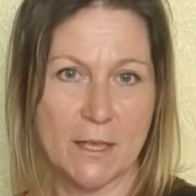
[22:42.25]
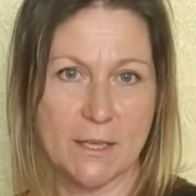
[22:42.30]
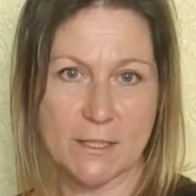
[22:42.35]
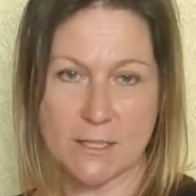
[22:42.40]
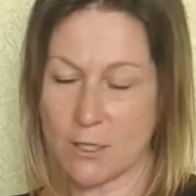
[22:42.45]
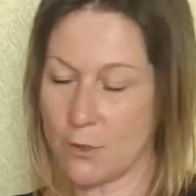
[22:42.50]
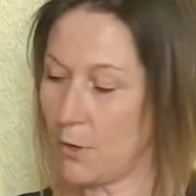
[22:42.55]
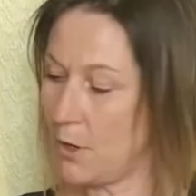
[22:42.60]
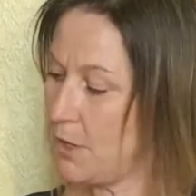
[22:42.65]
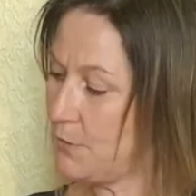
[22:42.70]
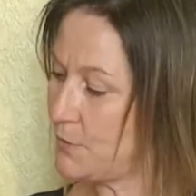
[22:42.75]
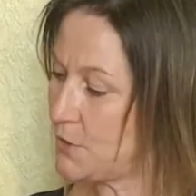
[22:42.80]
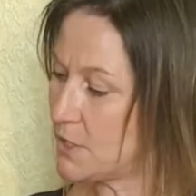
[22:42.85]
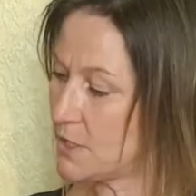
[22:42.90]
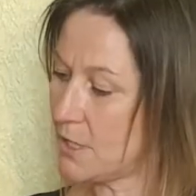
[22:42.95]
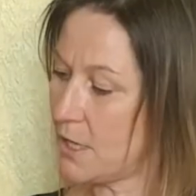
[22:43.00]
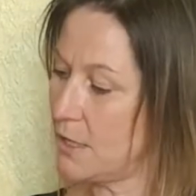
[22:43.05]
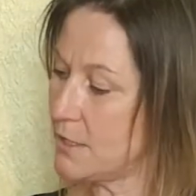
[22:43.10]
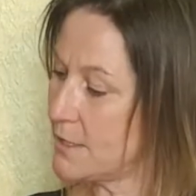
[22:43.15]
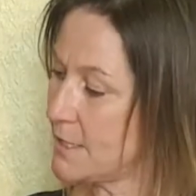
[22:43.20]
So I've
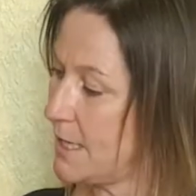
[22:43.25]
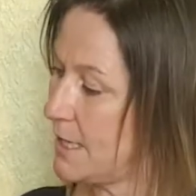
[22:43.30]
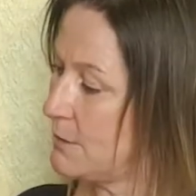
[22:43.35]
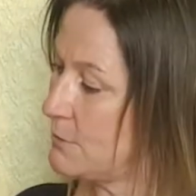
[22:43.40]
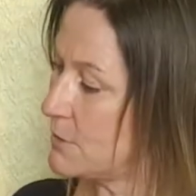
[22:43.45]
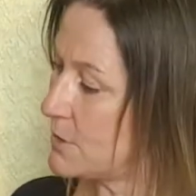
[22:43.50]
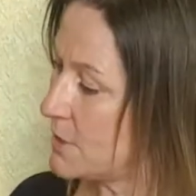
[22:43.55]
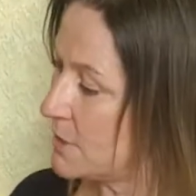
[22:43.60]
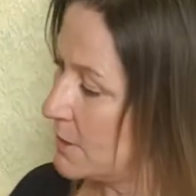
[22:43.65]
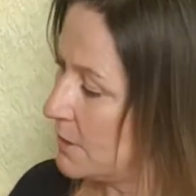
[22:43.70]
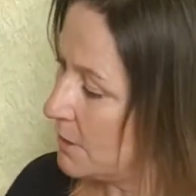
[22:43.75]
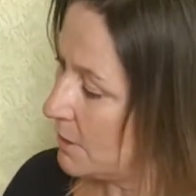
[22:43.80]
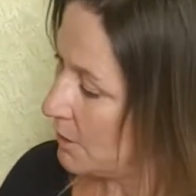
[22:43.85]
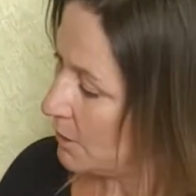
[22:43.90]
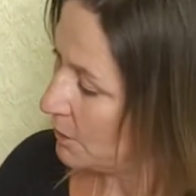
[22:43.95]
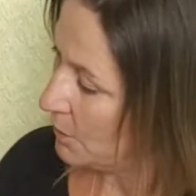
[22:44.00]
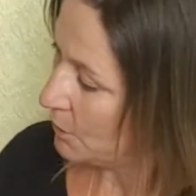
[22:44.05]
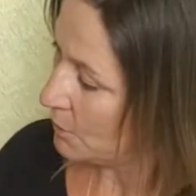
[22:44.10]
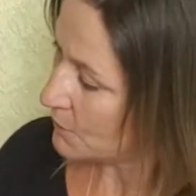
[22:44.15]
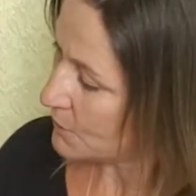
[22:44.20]
just cut out
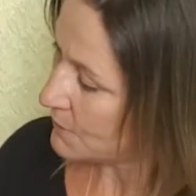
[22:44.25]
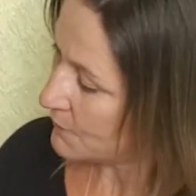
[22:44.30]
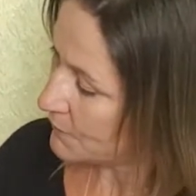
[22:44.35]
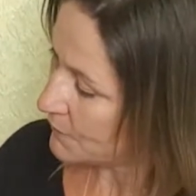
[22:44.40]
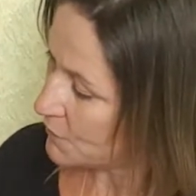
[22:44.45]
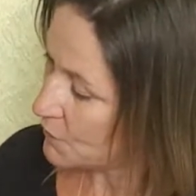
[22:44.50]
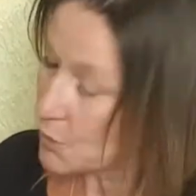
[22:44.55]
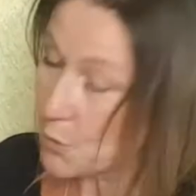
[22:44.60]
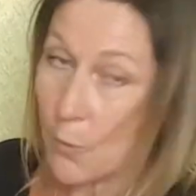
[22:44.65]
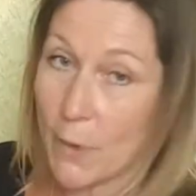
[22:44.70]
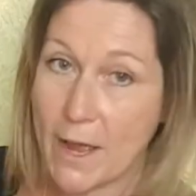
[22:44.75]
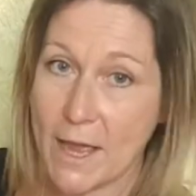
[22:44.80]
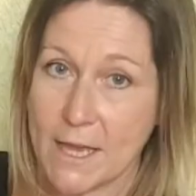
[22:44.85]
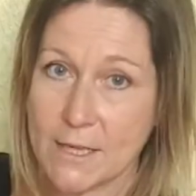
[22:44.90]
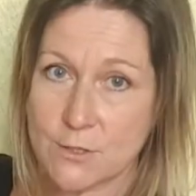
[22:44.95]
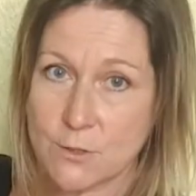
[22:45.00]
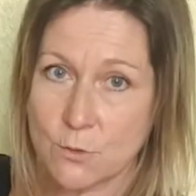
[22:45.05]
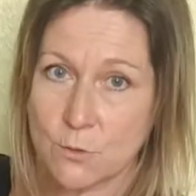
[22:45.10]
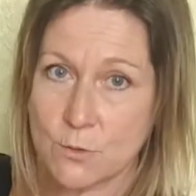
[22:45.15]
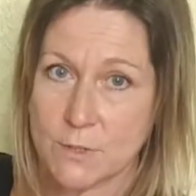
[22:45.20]
lots of
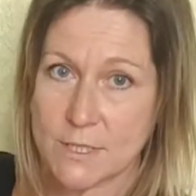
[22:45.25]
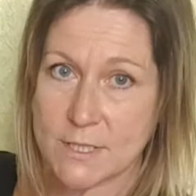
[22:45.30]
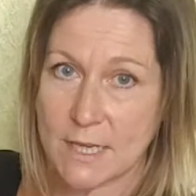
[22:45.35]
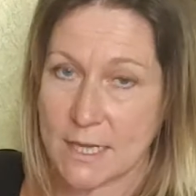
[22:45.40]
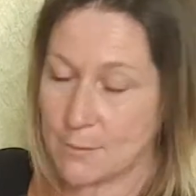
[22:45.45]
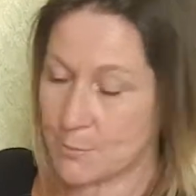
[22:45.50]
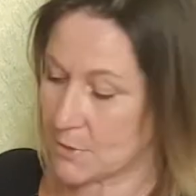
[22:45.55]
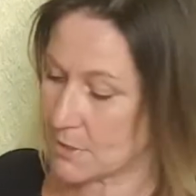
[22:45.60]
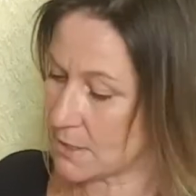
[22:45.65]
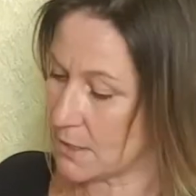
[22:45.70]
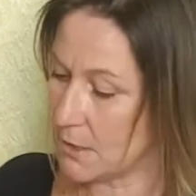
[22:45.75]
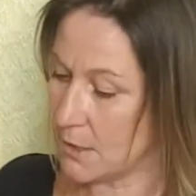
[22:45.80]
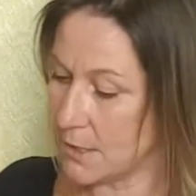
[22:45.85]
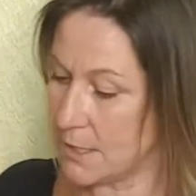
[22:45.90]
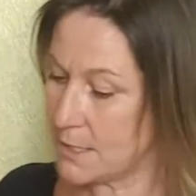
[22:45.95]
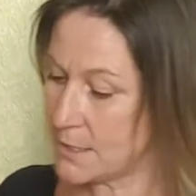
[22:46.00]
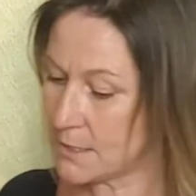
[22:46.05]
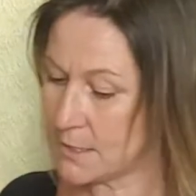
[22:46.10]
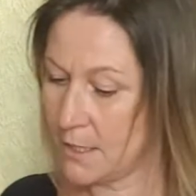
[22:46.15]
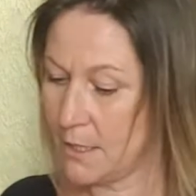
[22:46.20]
squares, all the same
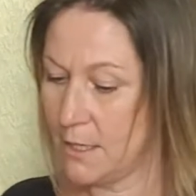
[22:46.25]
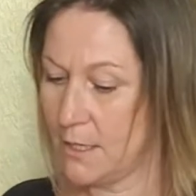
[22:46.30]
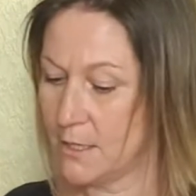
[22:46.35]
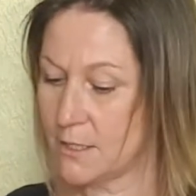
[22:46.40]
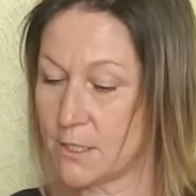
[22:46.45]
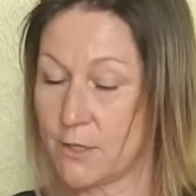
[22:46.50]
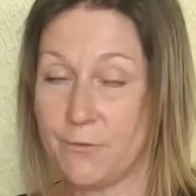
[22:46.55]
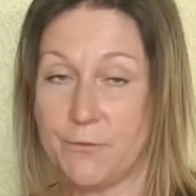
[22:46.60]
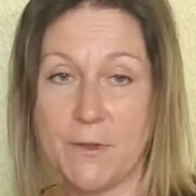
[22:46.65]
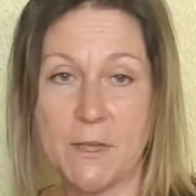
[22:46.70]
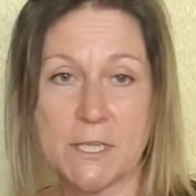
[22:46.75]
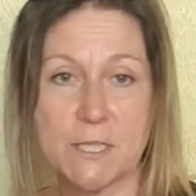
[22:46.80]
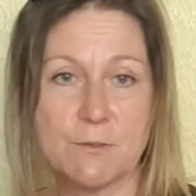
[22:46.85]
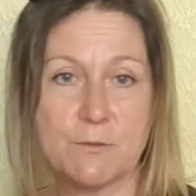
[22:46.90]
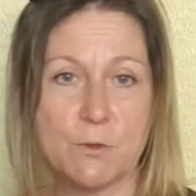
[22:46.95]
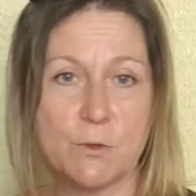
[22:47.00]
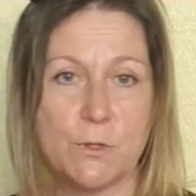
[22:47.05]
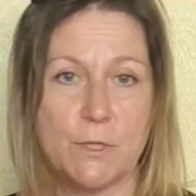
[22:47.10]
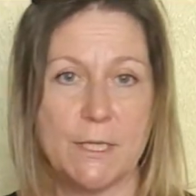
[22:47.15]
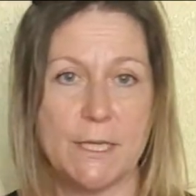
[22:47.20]
size. So first
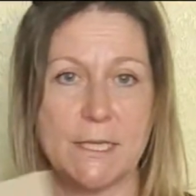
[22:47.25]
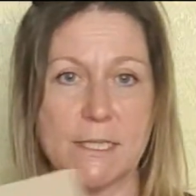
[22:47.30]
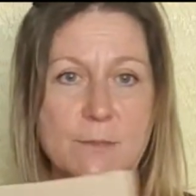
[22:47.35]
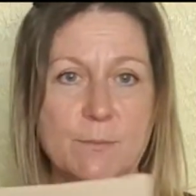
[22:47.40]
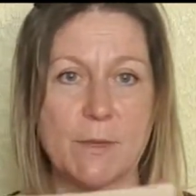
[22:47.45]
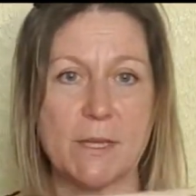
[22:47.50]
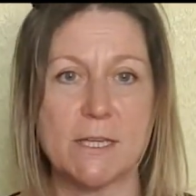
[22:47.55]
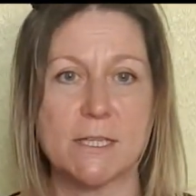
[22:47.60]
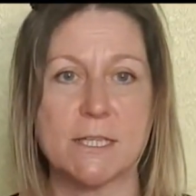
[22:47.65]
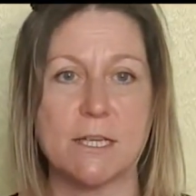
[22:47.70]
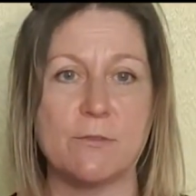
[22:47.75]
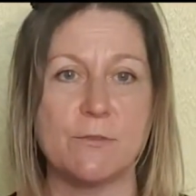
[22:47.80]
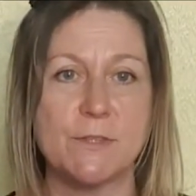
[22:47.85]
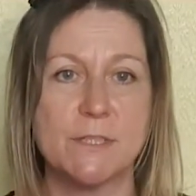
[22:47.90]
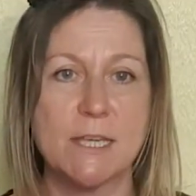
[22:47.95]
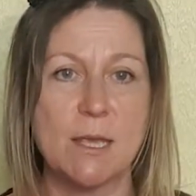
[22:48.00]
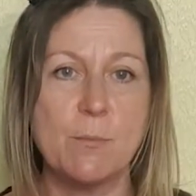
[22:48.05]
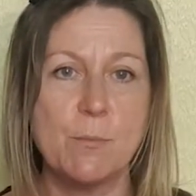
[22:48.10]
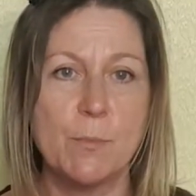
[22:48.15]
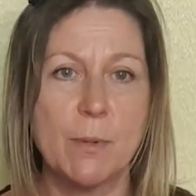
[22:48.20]
of all, you need to make yourself a
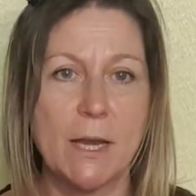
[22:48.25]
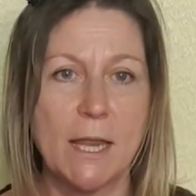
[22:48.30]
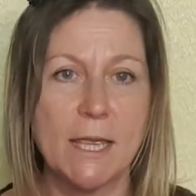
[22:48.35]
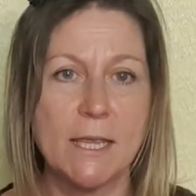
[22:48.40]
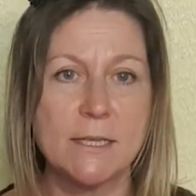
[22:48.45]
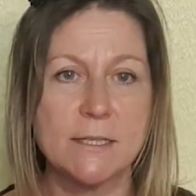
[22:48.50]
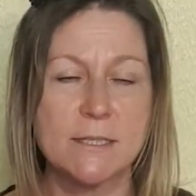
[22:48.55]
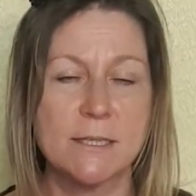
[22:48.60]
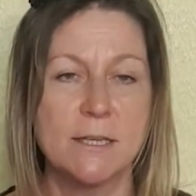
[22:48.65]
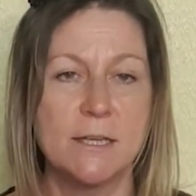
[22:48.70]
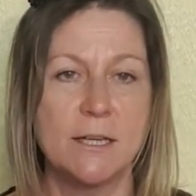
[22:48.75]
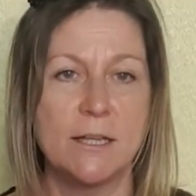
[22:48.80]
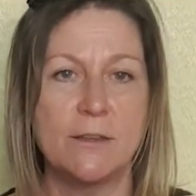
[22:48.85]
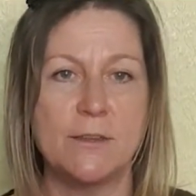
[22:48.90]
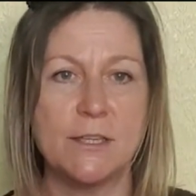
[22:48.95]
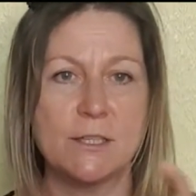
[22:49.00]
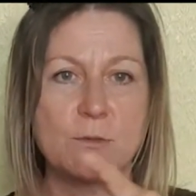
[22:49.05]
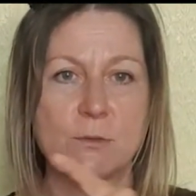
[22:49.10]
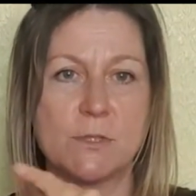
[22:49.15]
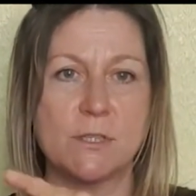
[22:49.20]
template.
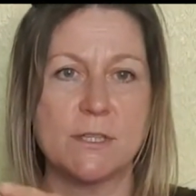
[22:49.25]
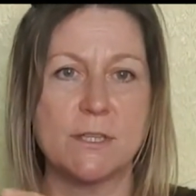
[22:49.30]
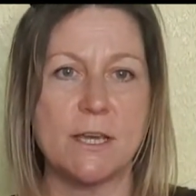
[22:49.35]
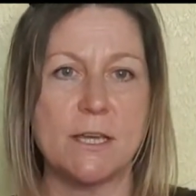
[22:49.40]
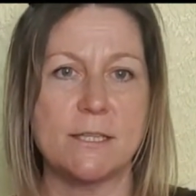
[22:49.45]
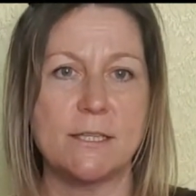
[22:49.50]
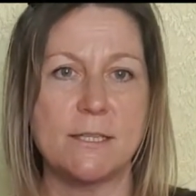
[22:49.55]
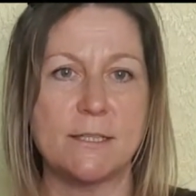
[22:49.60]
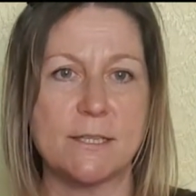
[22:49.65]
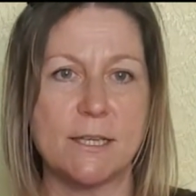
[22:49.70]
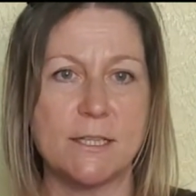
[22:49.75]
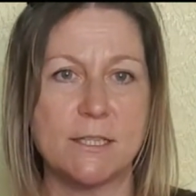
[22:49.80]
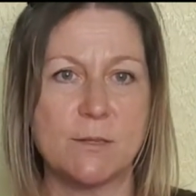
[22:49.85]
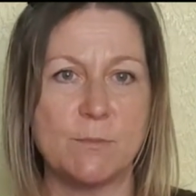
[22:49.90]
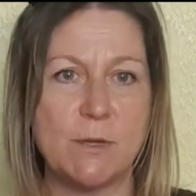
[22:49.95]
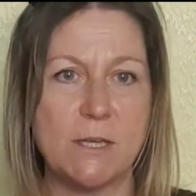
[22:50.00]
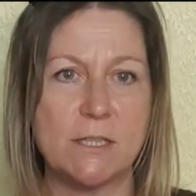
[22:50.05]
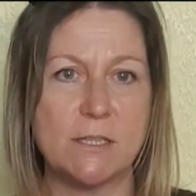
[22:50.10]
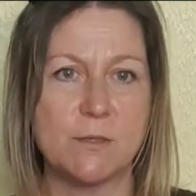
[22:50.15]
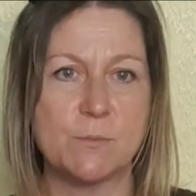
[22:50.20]
This was 30
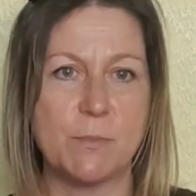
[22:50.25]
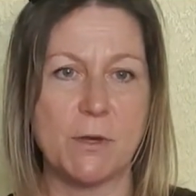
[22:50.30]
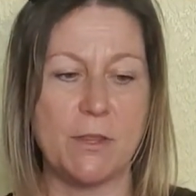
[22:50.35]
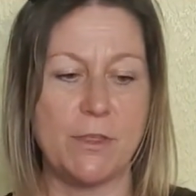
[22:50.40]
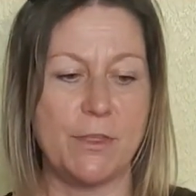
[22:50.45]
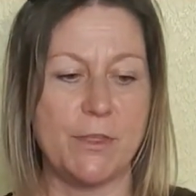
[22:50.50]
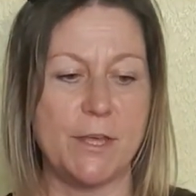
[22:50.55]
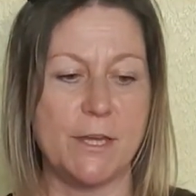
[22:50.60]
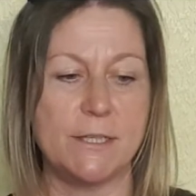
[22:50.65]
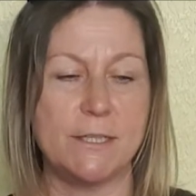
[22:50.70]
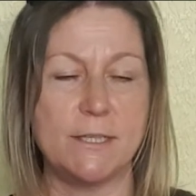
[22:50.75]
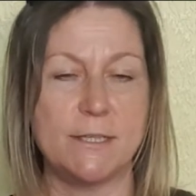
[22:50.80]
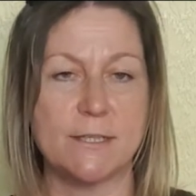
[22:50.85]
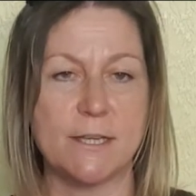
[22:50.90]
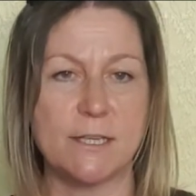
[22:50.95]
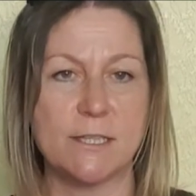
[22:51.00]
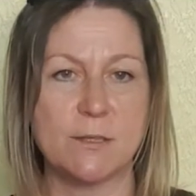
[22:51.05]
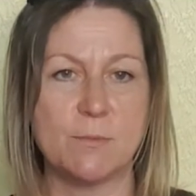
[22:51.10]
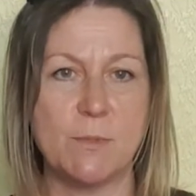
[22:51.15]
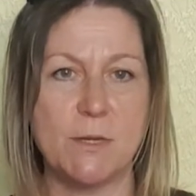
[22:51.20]
centimetres by 30
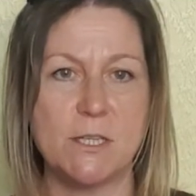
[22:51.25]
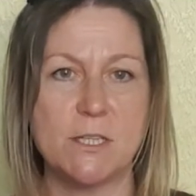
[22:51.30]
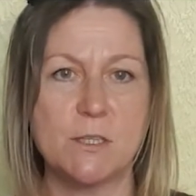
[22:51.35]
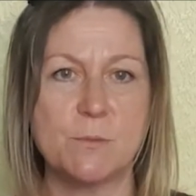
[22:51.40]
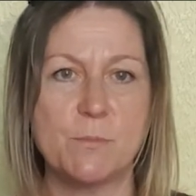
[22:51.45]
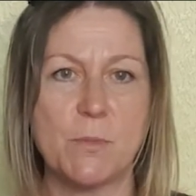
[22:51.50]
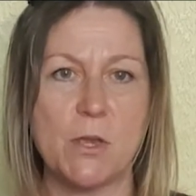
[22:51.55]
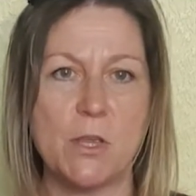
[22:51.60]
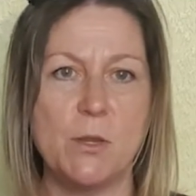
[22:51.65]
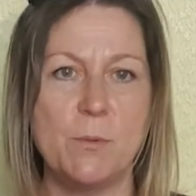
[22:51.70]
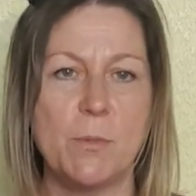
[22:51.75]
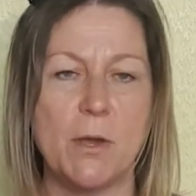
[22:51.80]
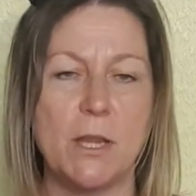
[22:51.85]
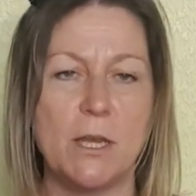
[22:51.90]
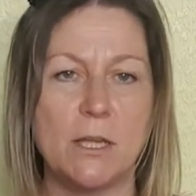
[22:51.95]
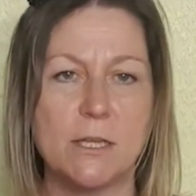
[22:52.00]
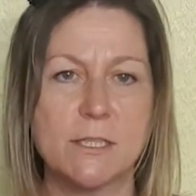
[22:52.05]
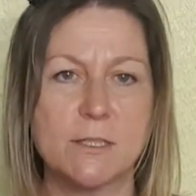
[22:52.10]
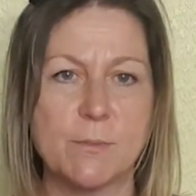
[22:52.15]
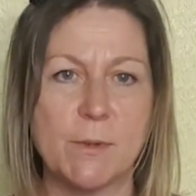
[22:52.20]
centimetres, but you might
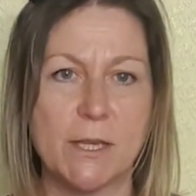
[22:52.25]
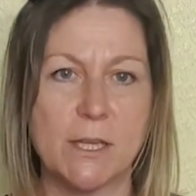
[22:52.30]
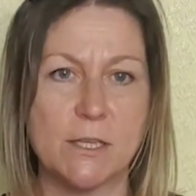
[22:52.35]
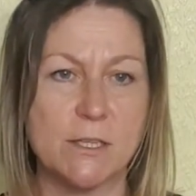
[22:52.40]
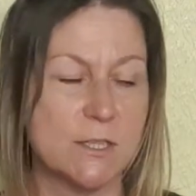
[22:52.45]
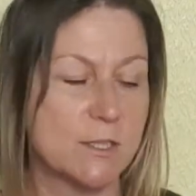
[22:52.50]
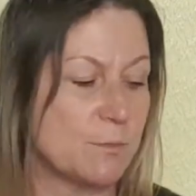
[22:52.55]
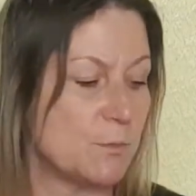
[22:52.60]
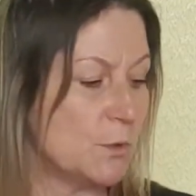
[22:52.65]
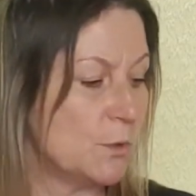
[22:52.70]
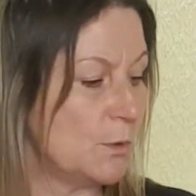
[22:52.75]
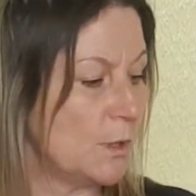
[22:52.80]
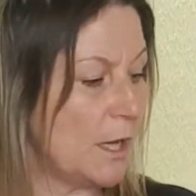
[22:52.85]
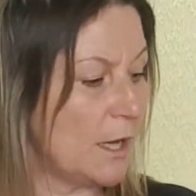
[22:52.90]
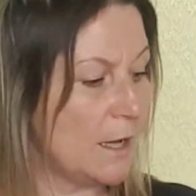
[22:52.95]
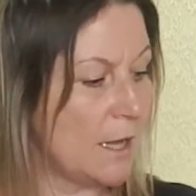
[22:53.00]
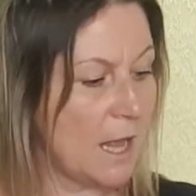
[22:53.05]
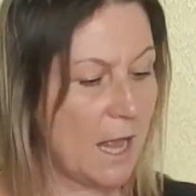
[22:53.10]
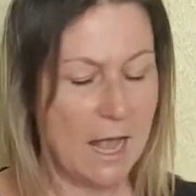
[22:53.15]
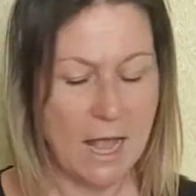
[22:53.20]
like to make it
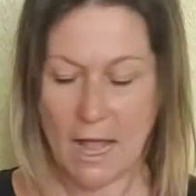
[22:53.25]
smaller.